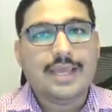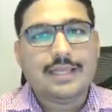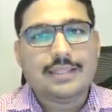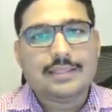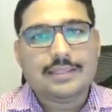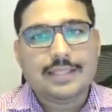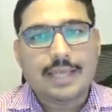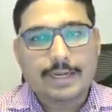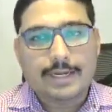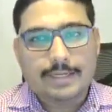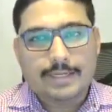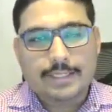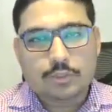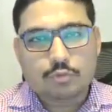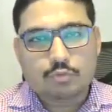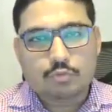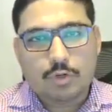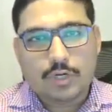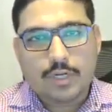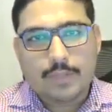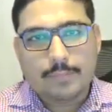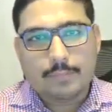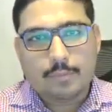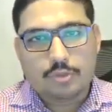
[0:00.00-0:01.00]
That is
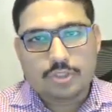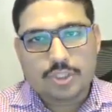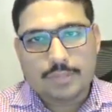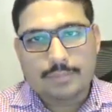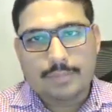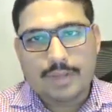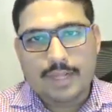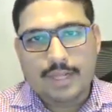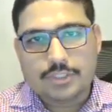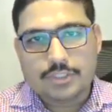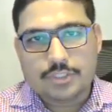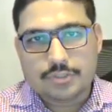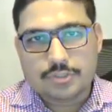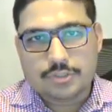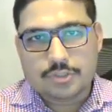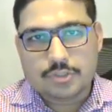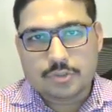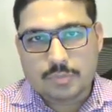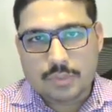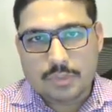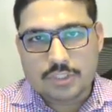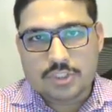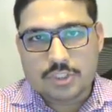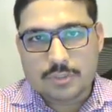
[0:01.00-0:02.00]
what a project manager is
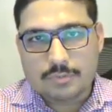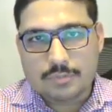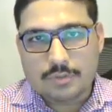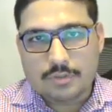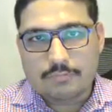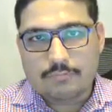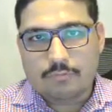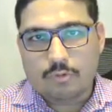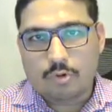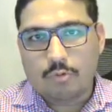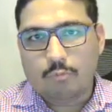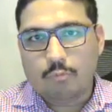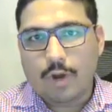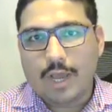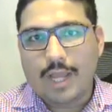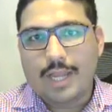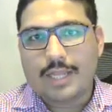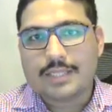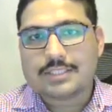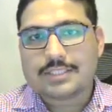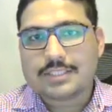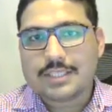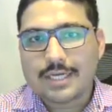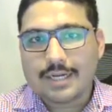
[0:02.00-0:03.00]
responsible for. While
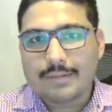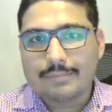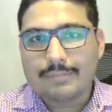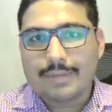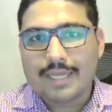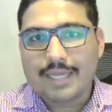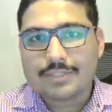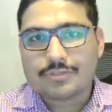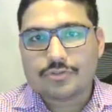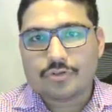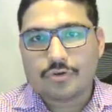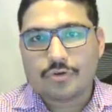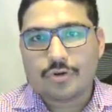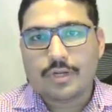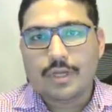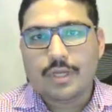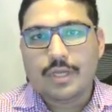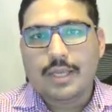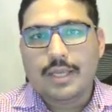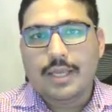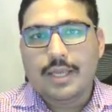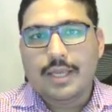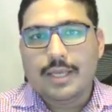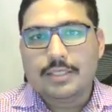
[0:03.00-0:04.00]
a scrum master
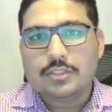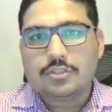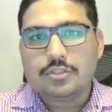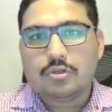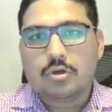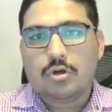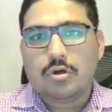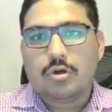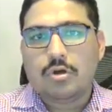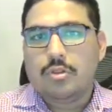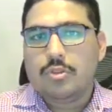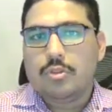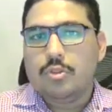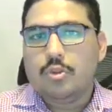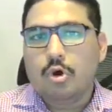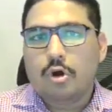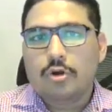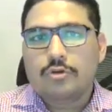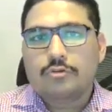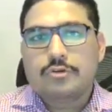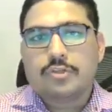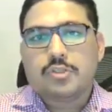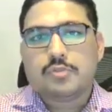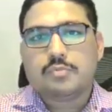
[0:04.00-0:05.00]
is
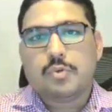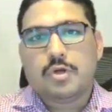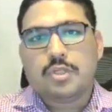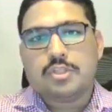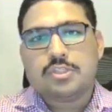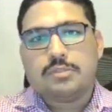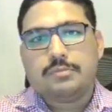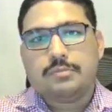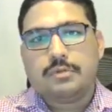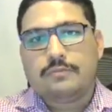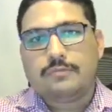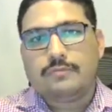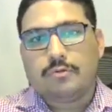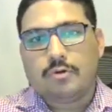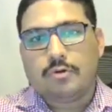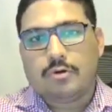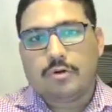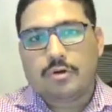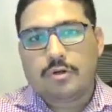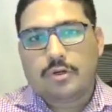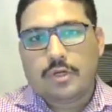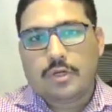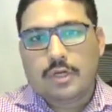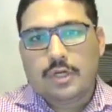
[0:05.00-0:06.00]
not responsible
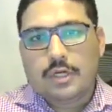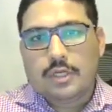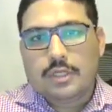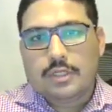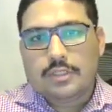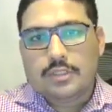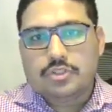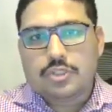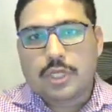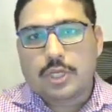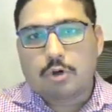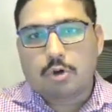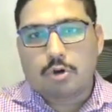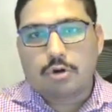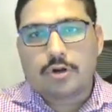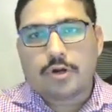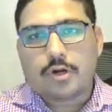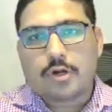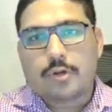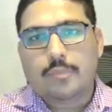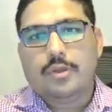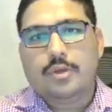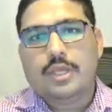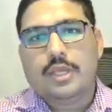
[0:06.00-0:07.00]
for stakeholder
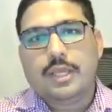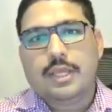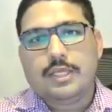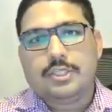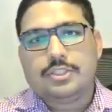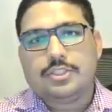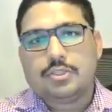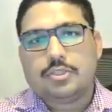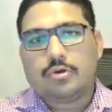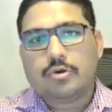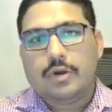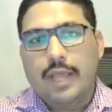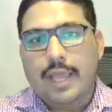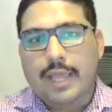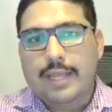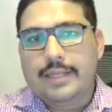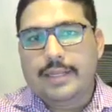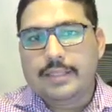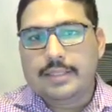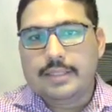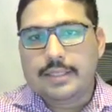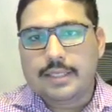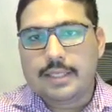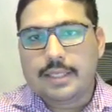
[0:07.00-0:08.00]
communication or
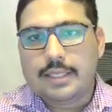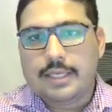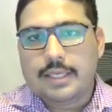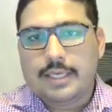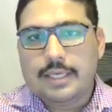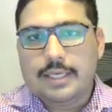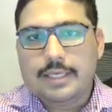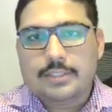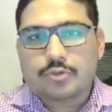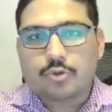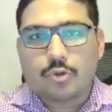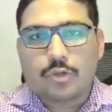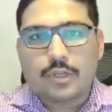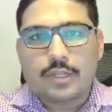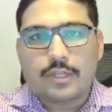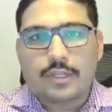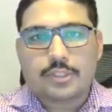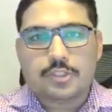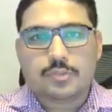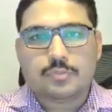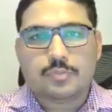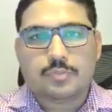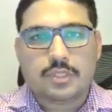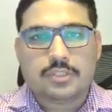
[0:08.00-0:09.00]
anything. He
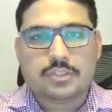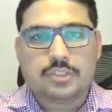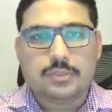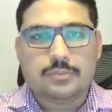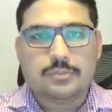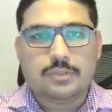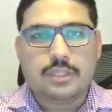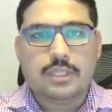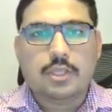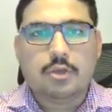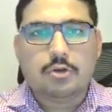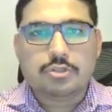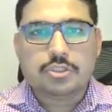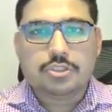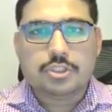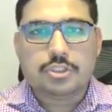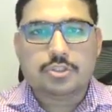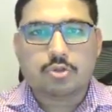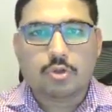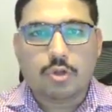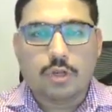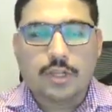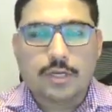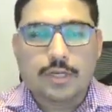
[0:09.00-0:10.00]
or she
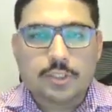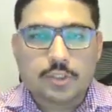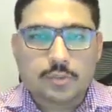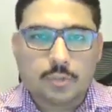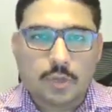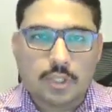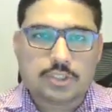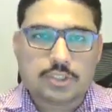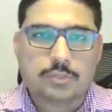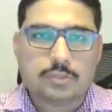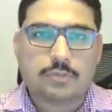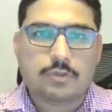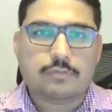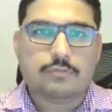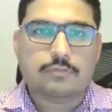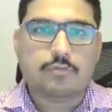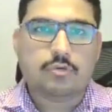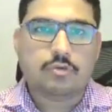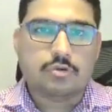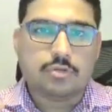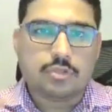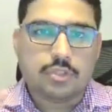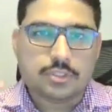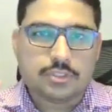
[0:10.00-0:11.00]
is only responsible
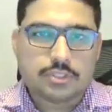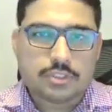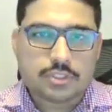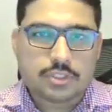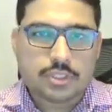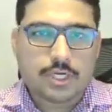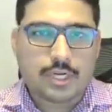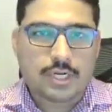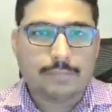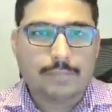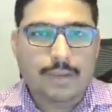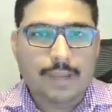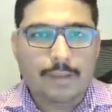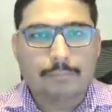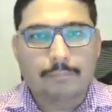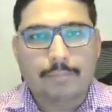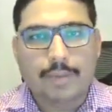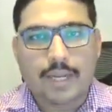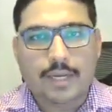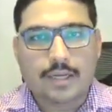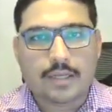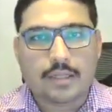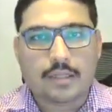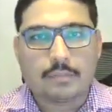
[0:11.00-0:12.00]
for the scrum
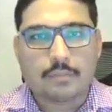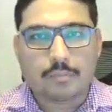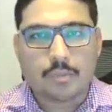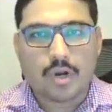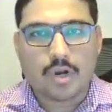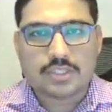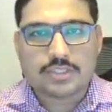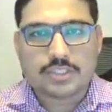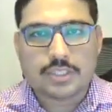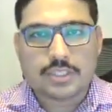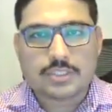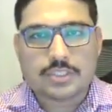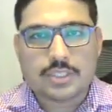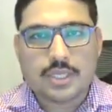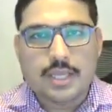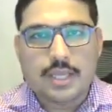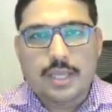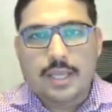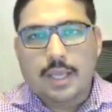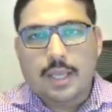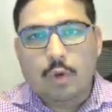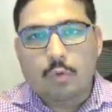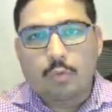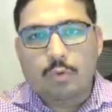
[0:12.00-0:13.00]
empirical process
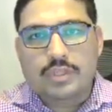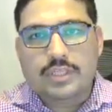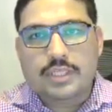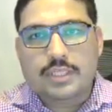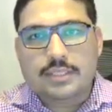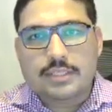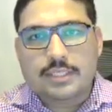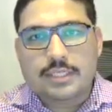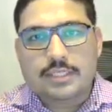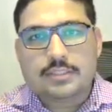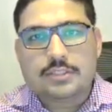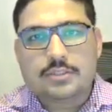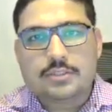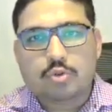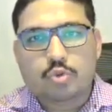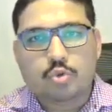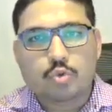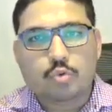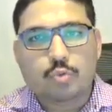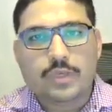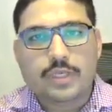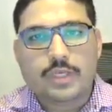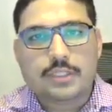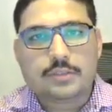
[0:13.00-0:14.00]
within this
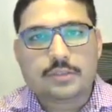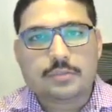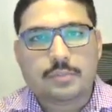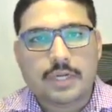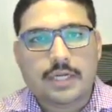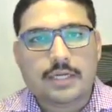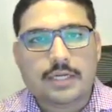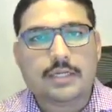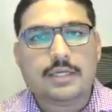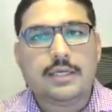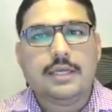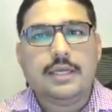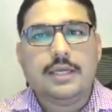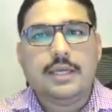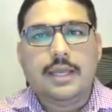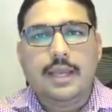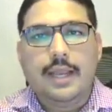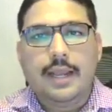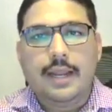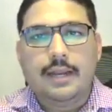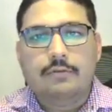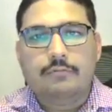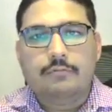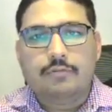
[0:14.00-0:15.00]
2 week sprint
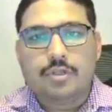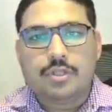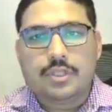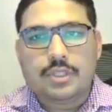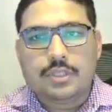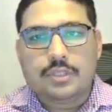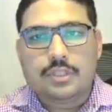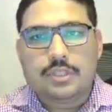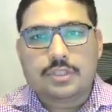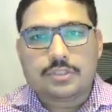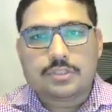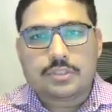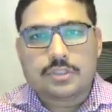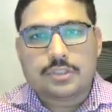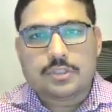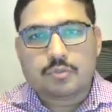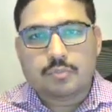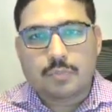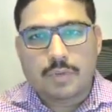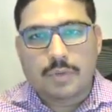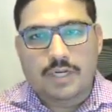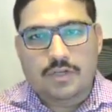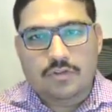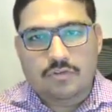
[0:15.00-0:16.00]
and within this
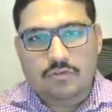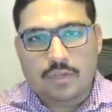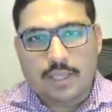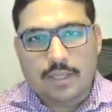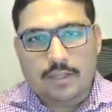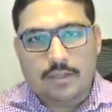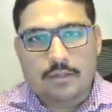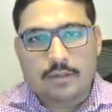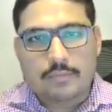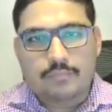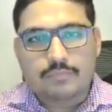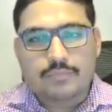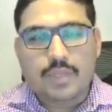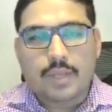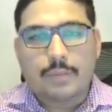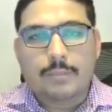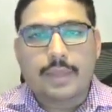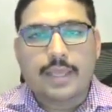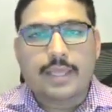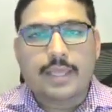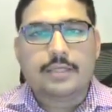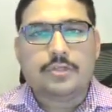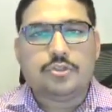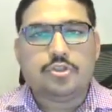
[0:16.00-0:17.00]
sprint cycle,
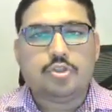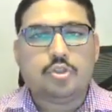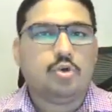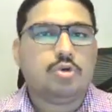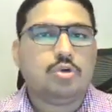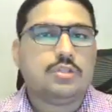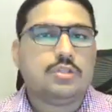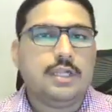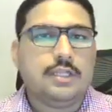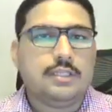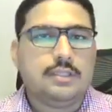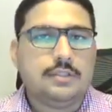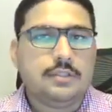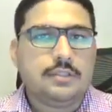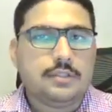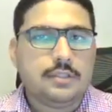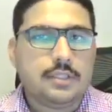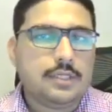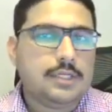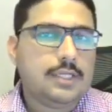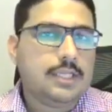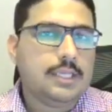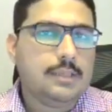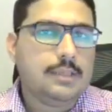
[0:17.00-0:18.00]
making sure that
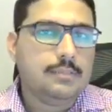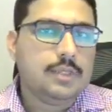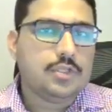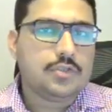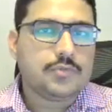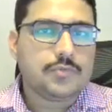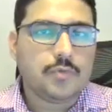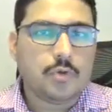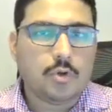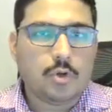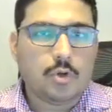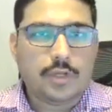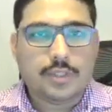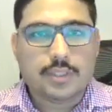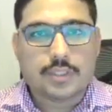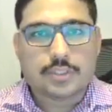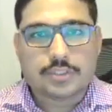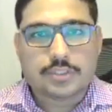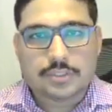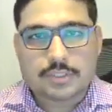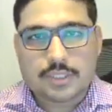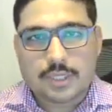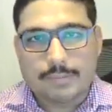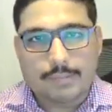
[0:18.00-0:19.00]
the team is following the
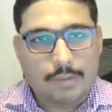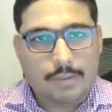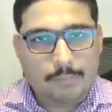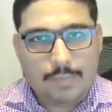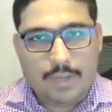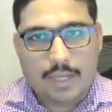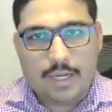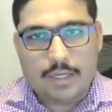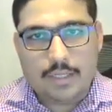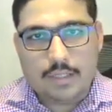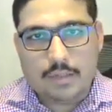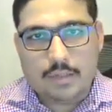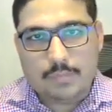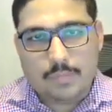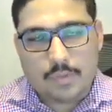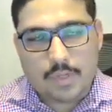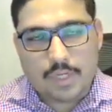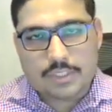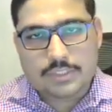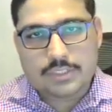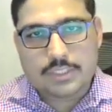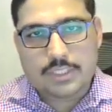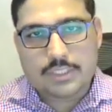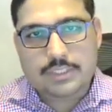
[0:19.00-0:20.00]
scrum empirical
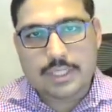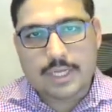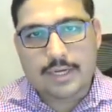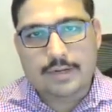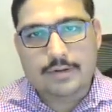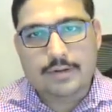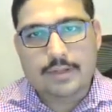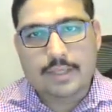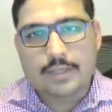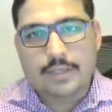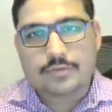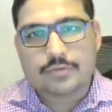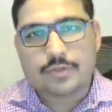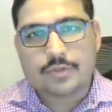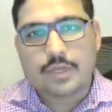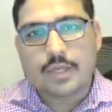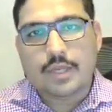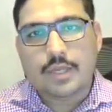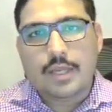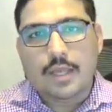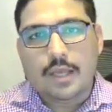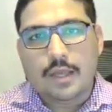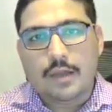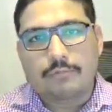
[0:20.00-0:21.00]
process and is
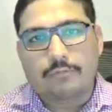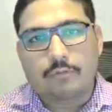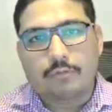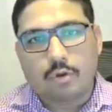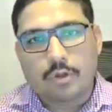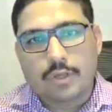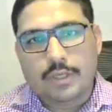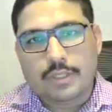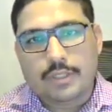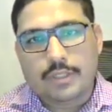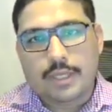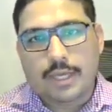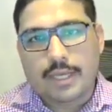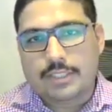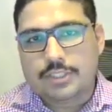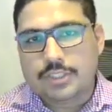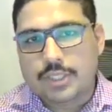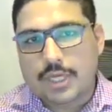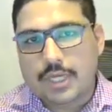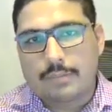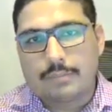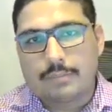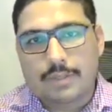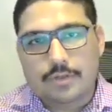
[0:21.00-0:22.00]
following the
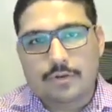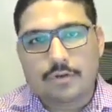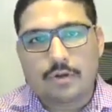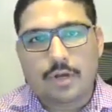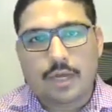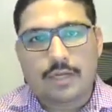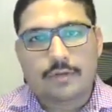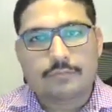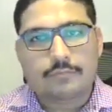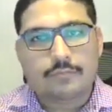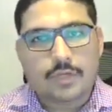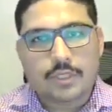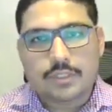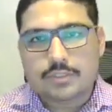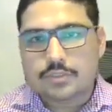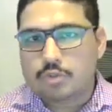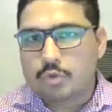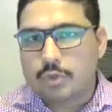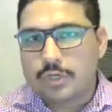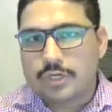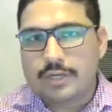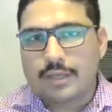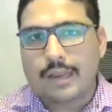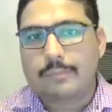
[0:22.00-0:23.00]
agile method and is
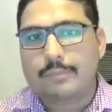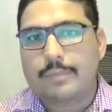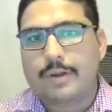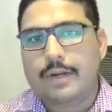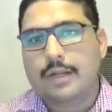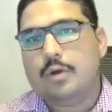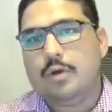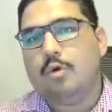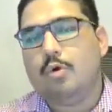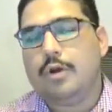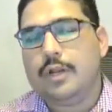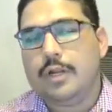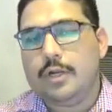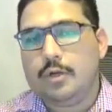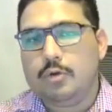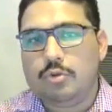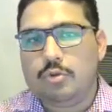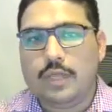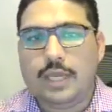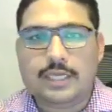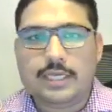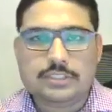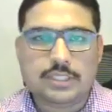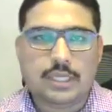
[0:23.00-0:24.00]
doing development according to
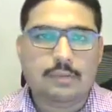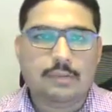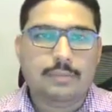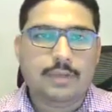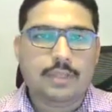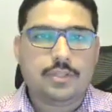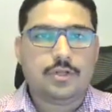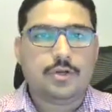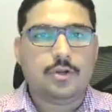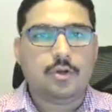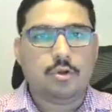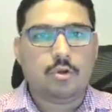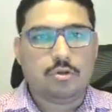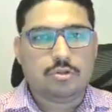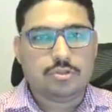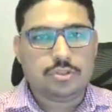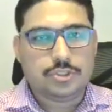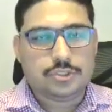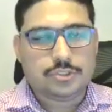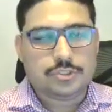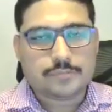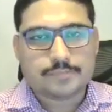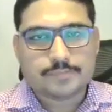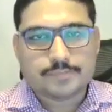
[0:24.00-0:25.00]
the agile
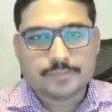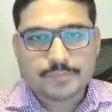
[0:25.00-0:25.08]
methodologies.